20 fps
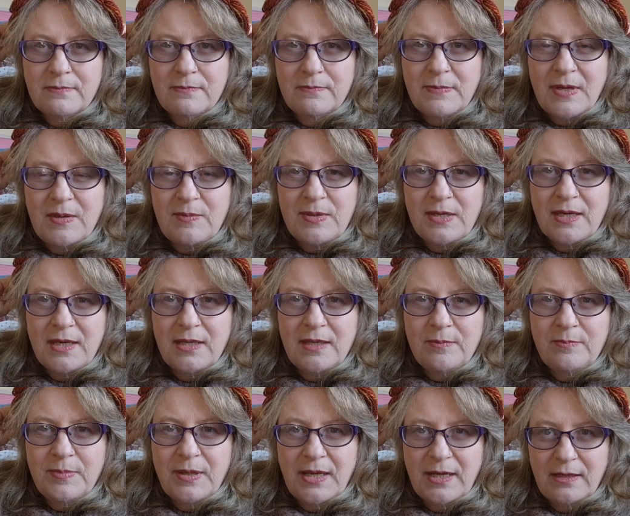a
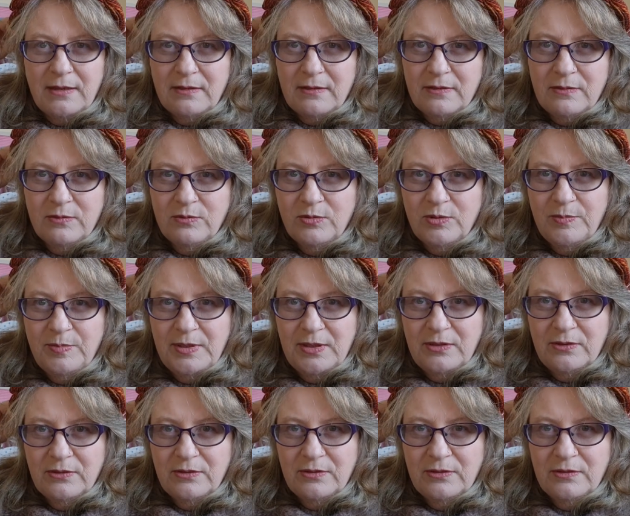headband would be
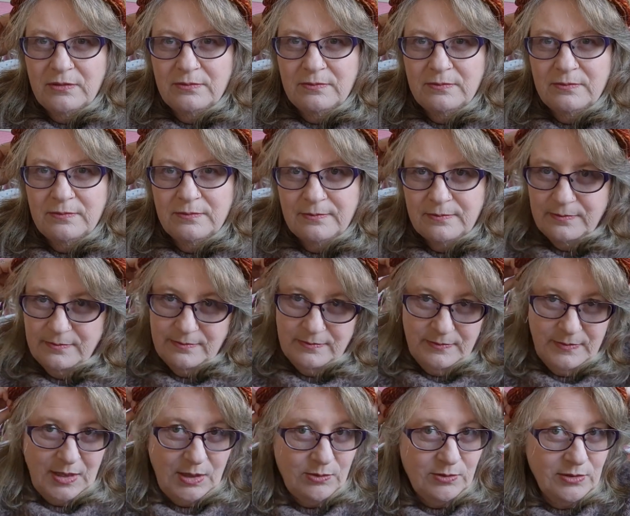good.
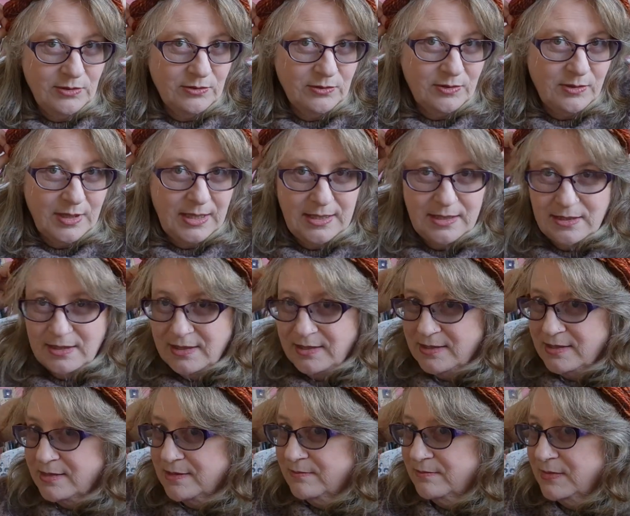That would look quite
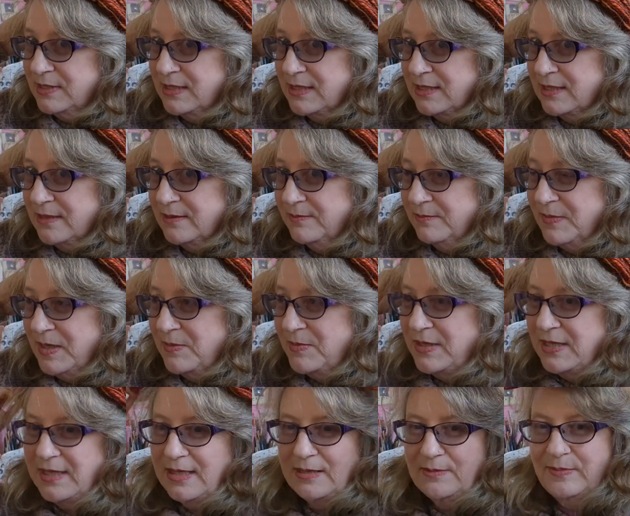nice. Yeah, maybe
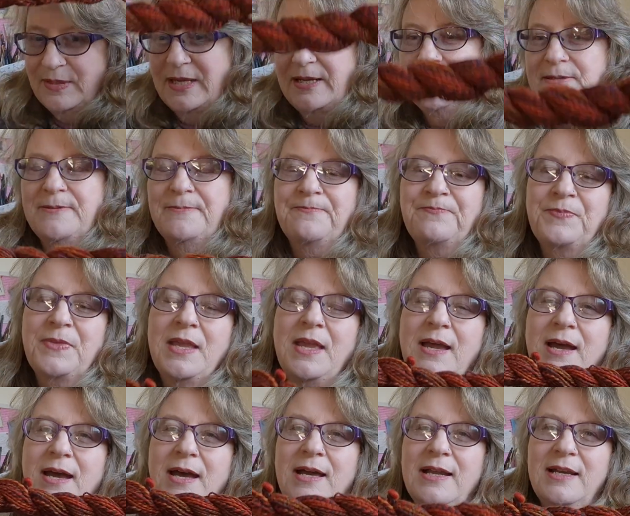a headband.
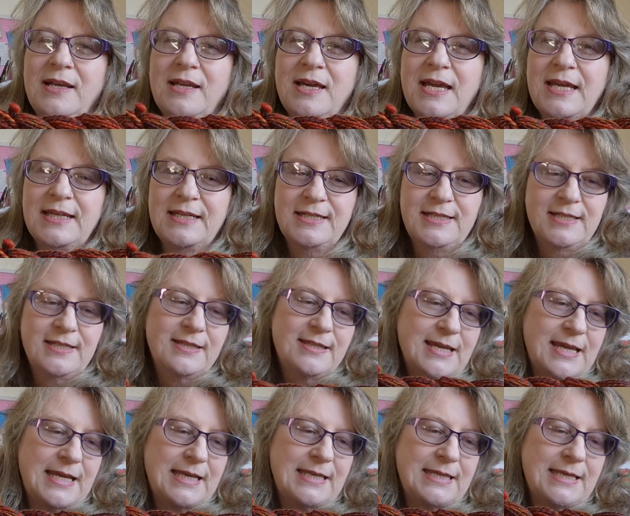I like to
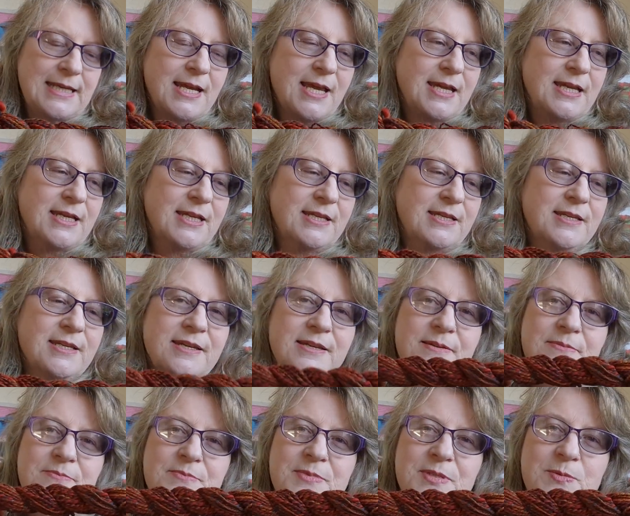think that I can
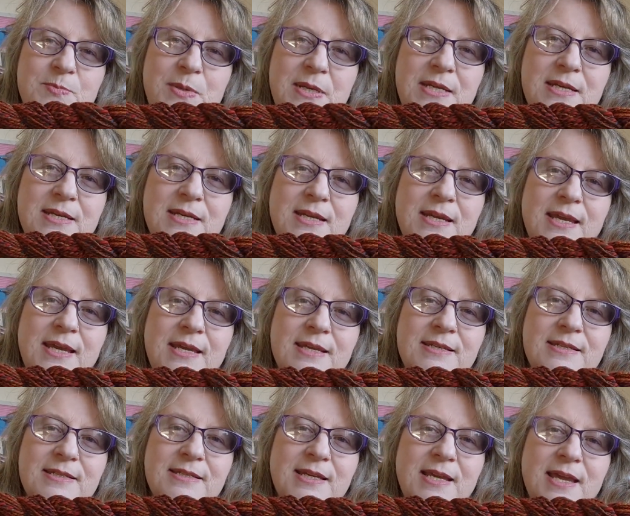spin
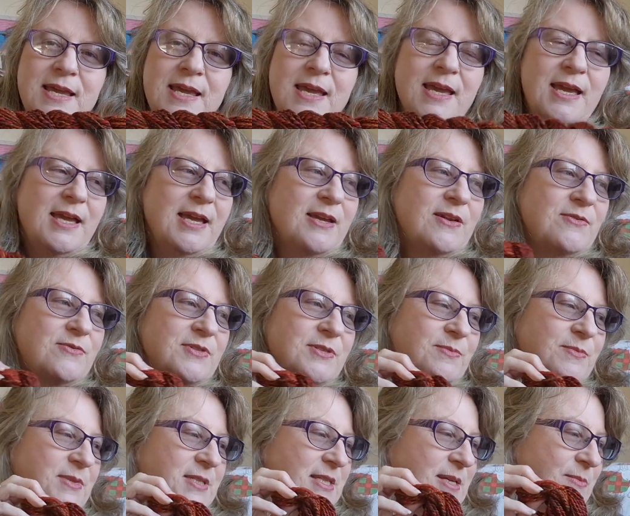and have
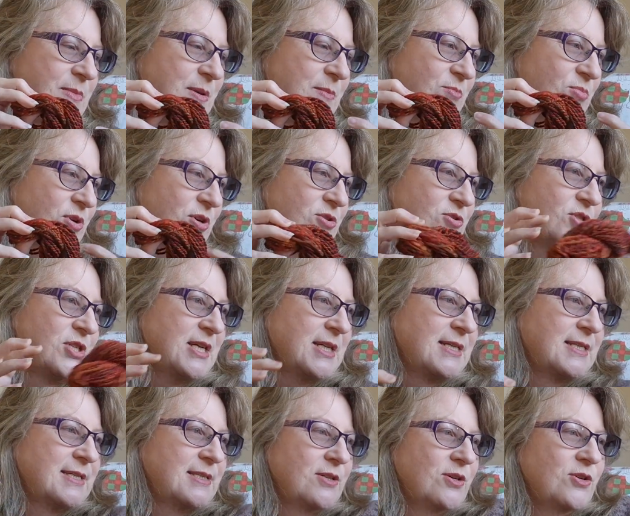some
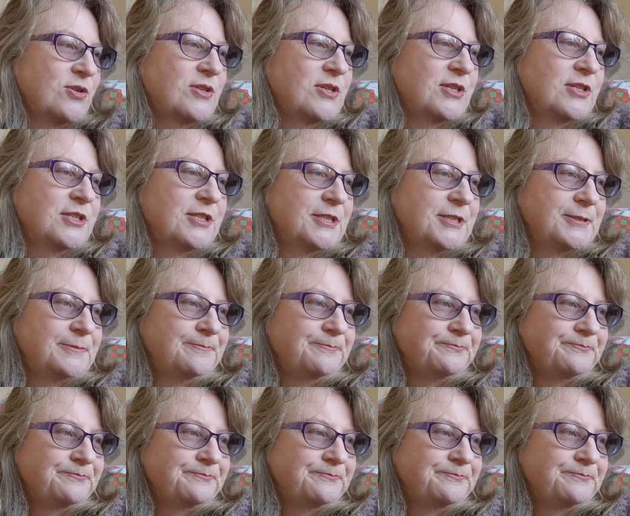semi-projects on the go.